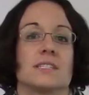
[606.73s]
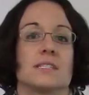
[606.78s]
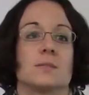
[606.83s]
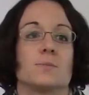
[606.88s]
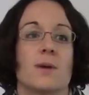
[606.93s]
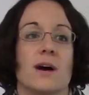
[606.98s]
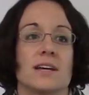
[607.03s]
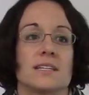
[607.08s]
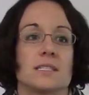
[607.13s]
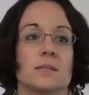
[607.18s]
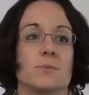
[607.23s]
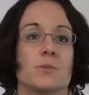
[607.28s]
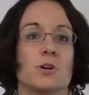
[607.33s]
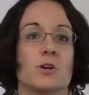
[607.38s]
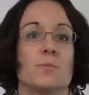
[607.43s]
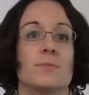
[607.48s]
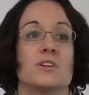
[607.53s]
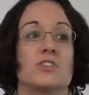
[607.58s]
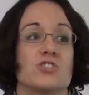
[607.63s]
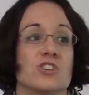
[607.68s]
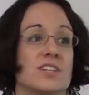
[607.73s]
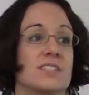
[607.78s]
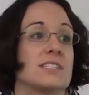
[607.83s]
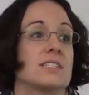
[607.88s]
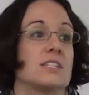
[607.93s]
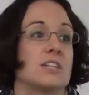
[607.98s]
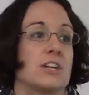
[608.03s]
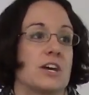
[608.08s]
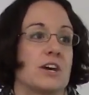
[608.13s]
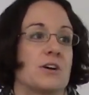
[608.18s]
as possible, but
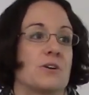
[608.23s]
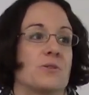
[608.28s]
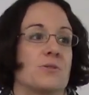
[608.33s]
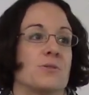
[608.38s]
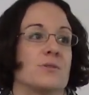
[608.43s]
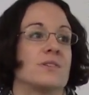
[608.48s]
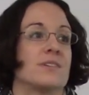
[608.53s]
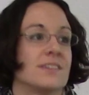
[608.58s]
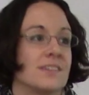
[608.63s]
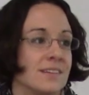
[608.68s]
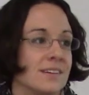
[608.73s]
just know